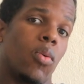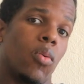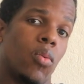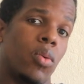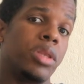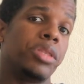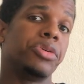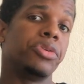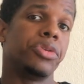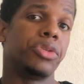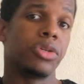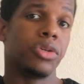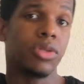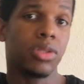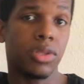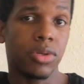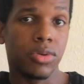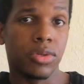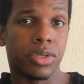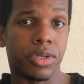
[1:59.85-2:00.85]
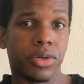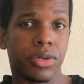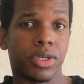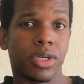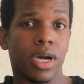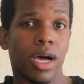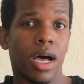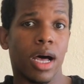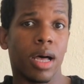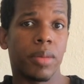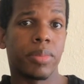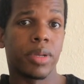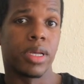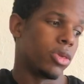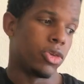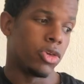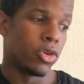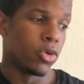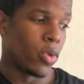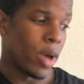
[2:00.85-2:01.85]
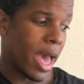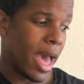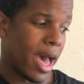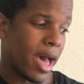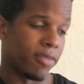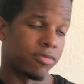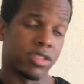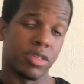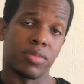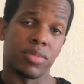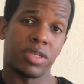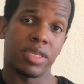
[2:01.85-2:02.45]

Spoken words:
when you do lose your job, you have some